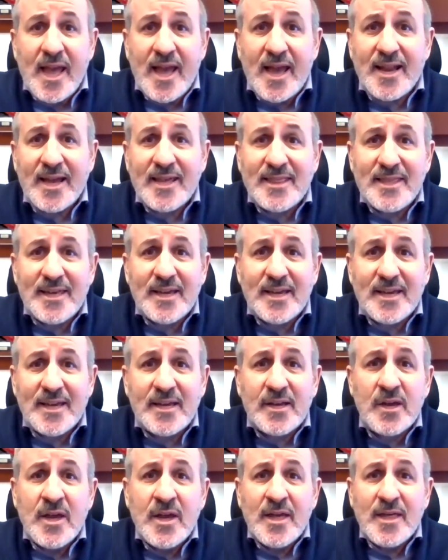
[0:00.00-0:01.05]
And I
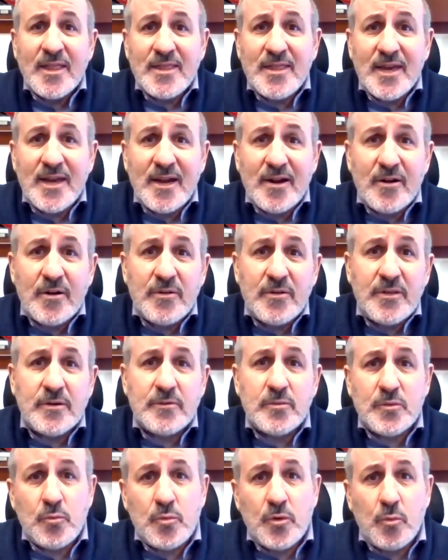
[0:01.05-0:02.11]
think there,
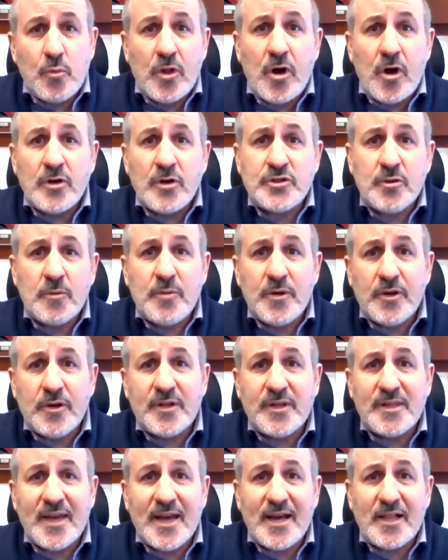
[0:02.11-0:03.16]
there will also build
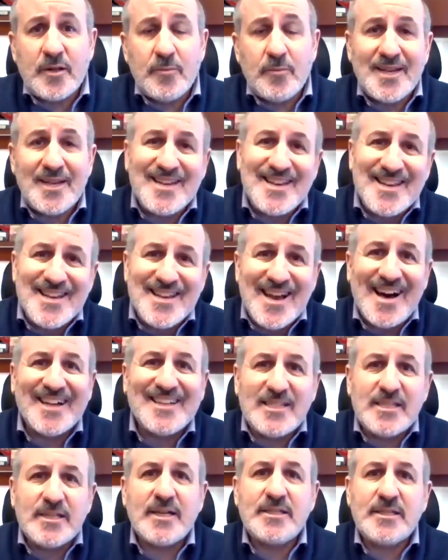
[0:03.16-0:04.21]
in the element
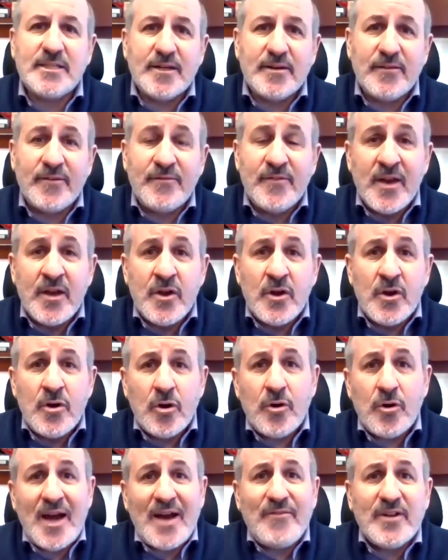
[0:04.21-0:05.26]
not just of
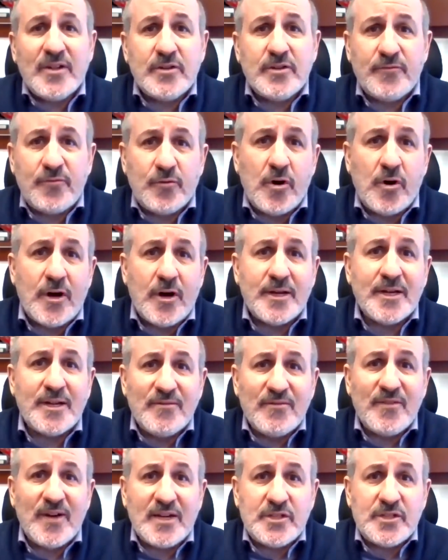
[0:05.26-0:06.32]
her having defrauded
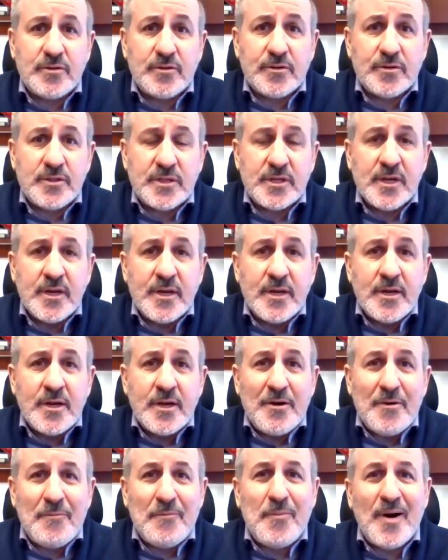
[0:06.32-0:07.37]
investors,
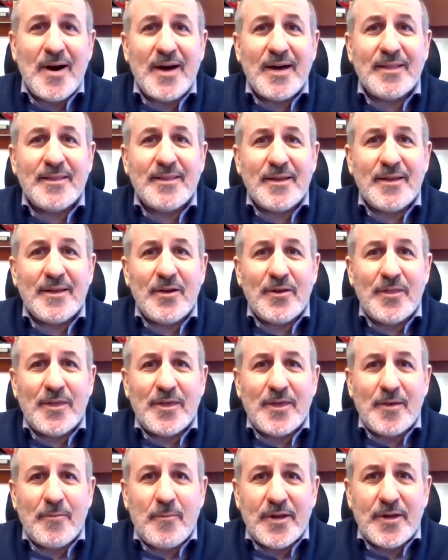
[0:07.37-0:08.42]
but,
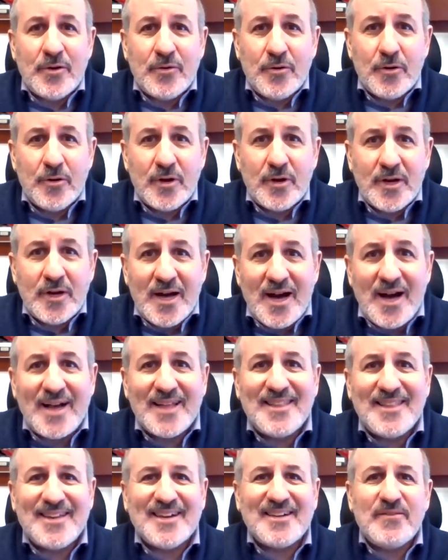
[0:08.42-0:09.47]
but her
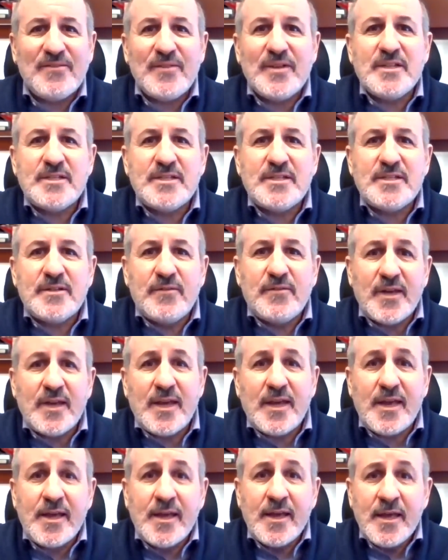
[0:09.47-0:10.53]
conduct
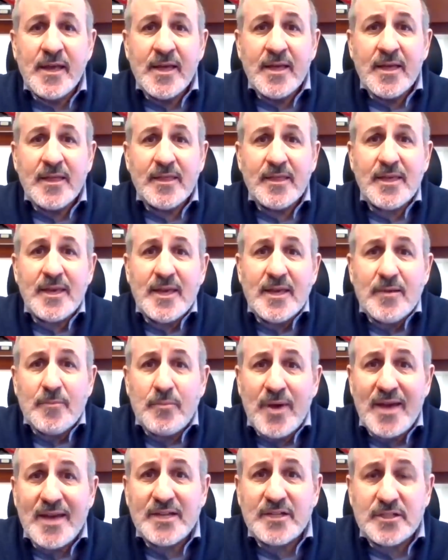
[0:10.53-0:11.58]
vis-a-vis the
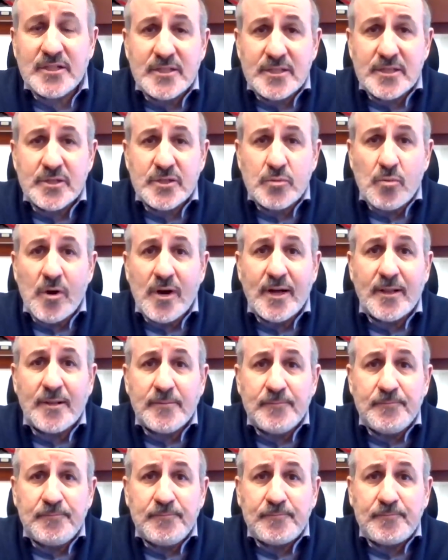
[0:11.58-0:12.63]
patients as well.